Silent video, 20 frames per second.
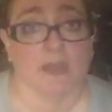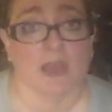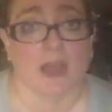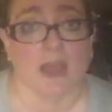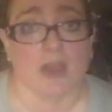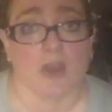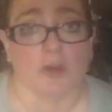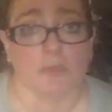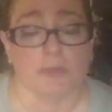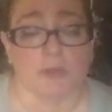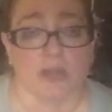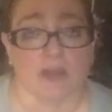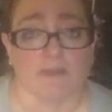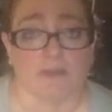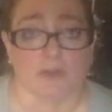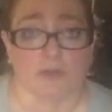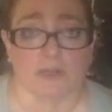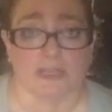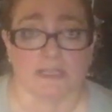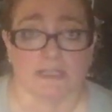I hope you have a
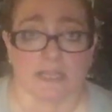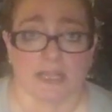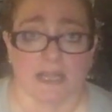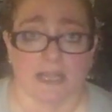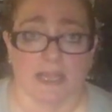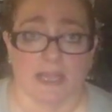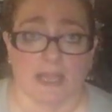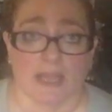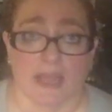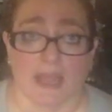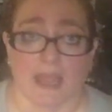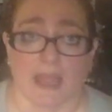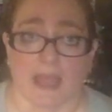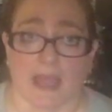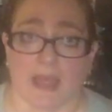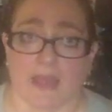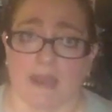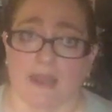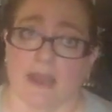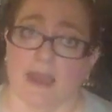great day,
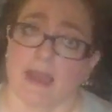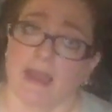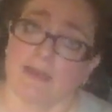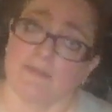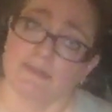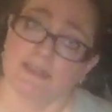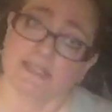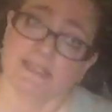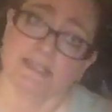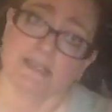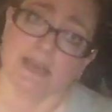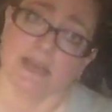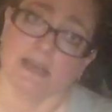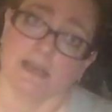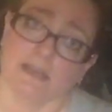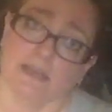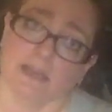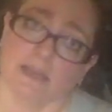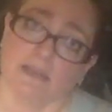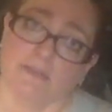and I haven't
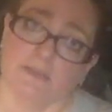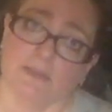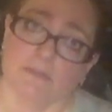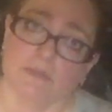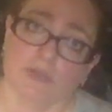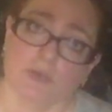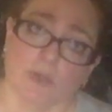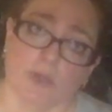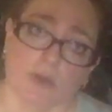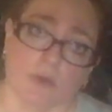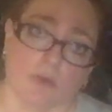decided yet if I'm doing